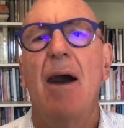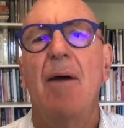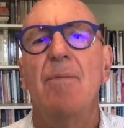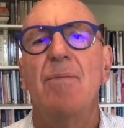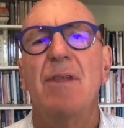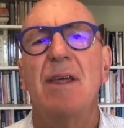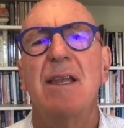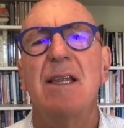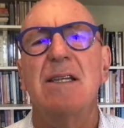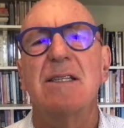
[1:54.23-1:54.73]

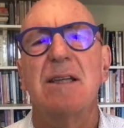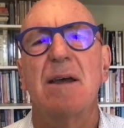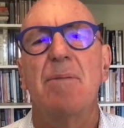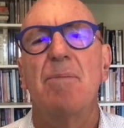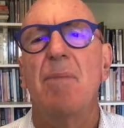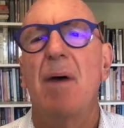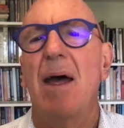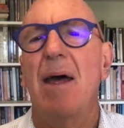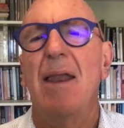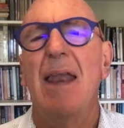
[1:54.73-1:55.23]
is
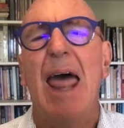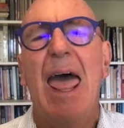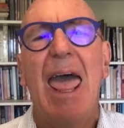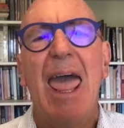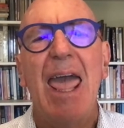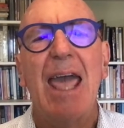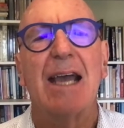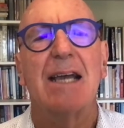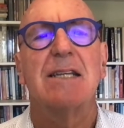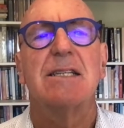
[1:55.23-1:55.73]
an
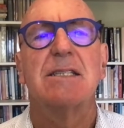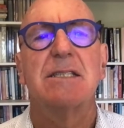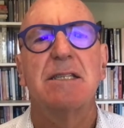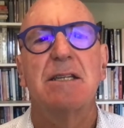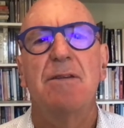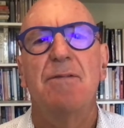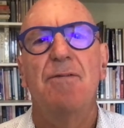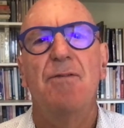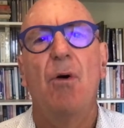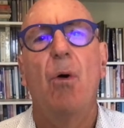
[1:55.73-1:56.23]
angst
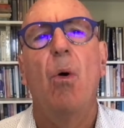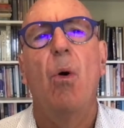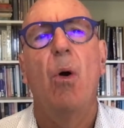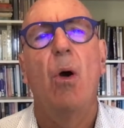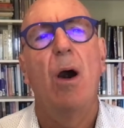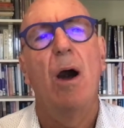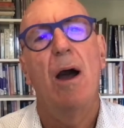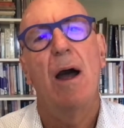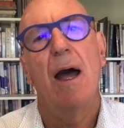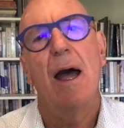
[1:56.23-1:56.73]

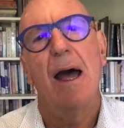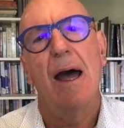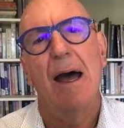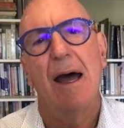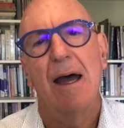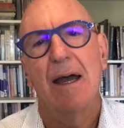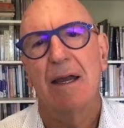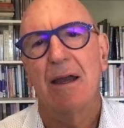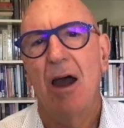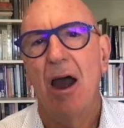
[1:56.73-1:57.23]
for
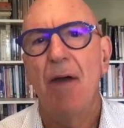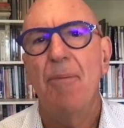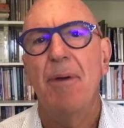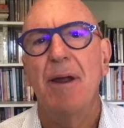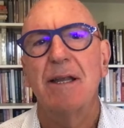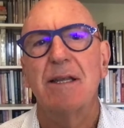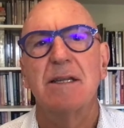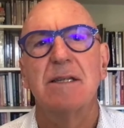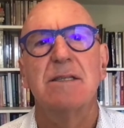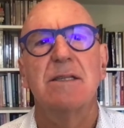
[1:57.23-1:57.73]

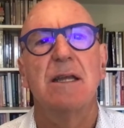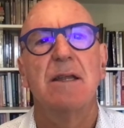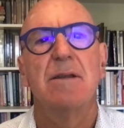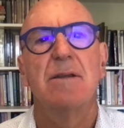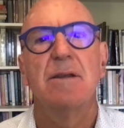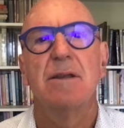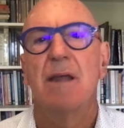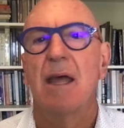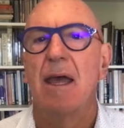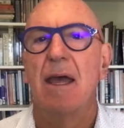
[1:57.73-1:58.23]
chiropractors
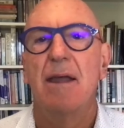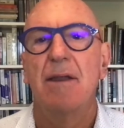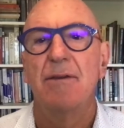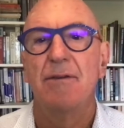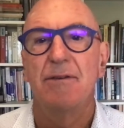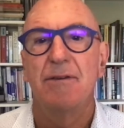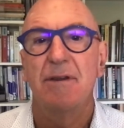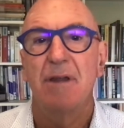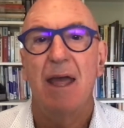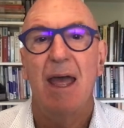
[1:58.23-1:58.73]

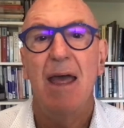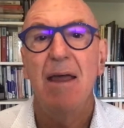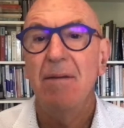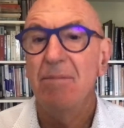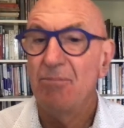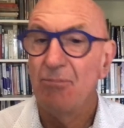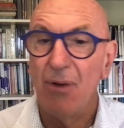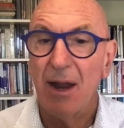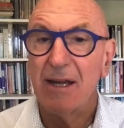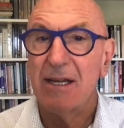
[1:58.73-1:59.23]

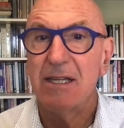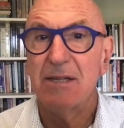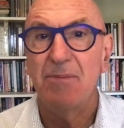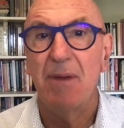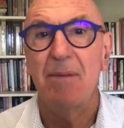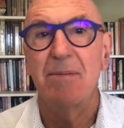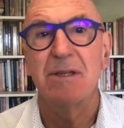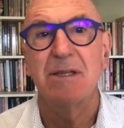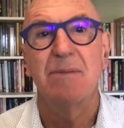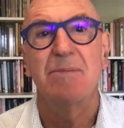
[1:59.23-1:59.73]
and practice
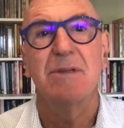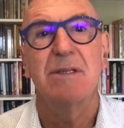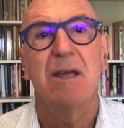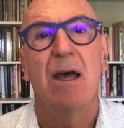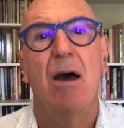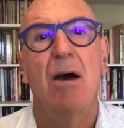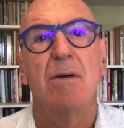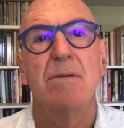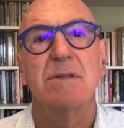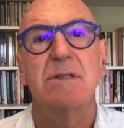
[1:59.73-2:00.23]
members
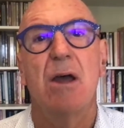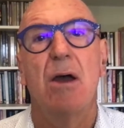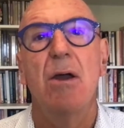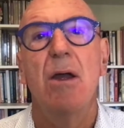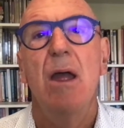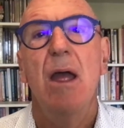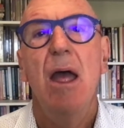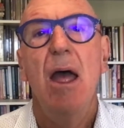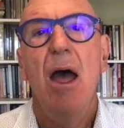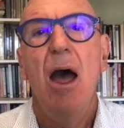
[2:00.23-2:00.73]
themselves. So
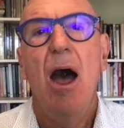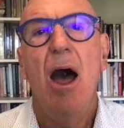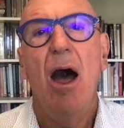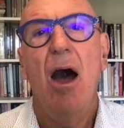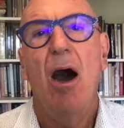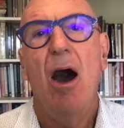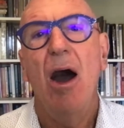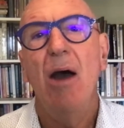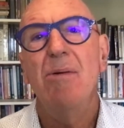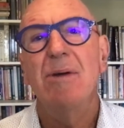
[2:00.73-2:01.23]

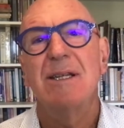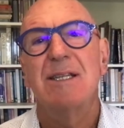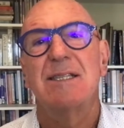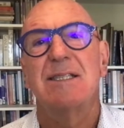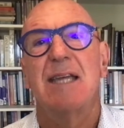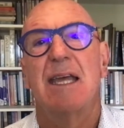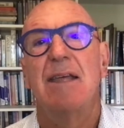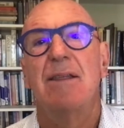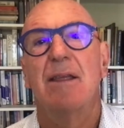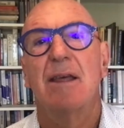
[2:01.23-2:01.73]
I would
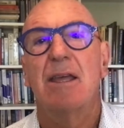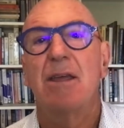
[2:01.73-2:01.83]
see that